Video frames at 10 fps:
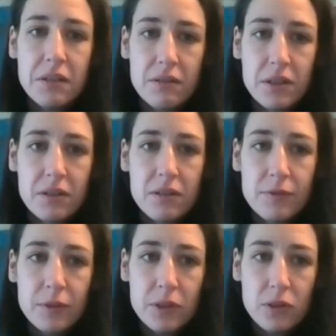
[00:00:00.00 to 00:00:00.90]
can do
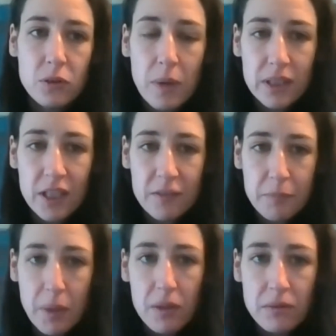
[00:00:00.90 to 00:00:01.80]
for your wildlife
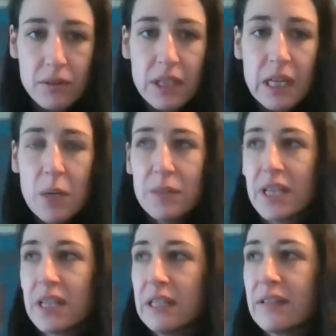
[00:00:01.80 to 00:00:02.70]
ponds,
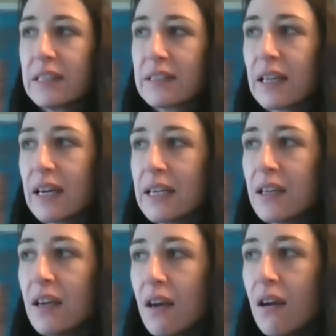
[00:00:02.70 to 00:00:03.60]
particularly things like